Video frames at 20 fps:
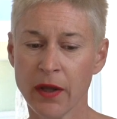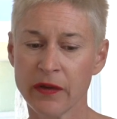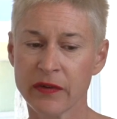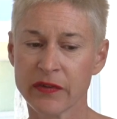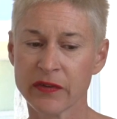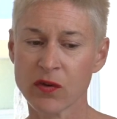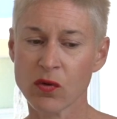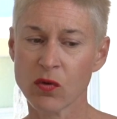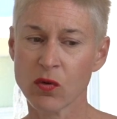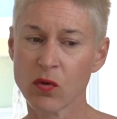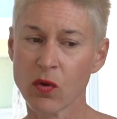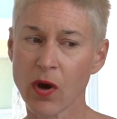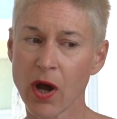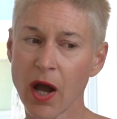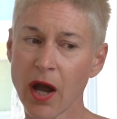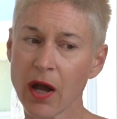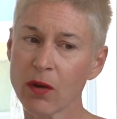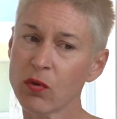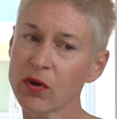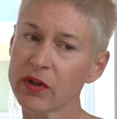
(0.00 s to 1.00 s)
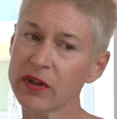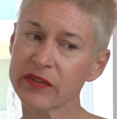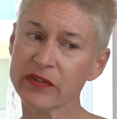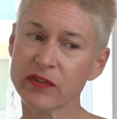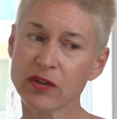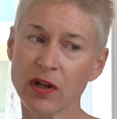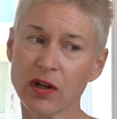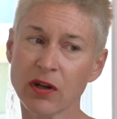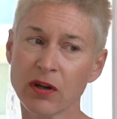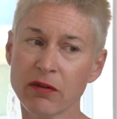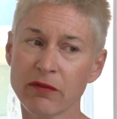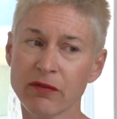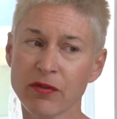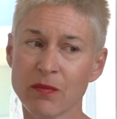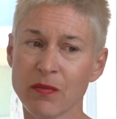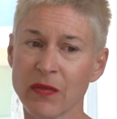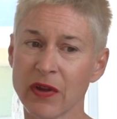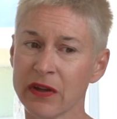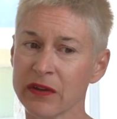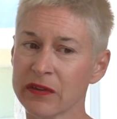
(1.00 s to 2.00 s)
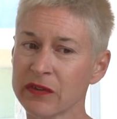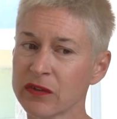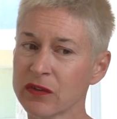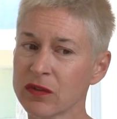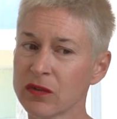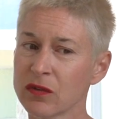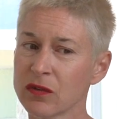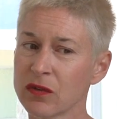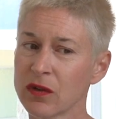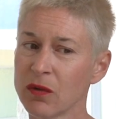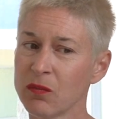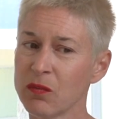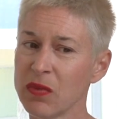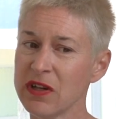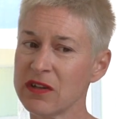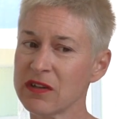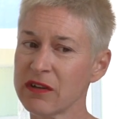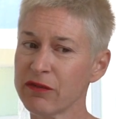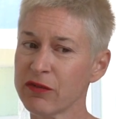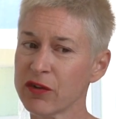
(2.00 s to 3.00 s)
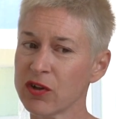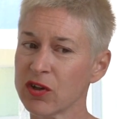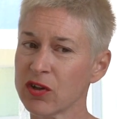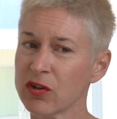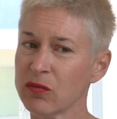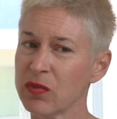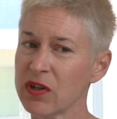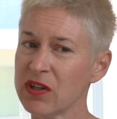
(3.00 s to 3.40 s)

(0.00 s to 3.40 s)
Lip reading: So I want us to learn from this and be different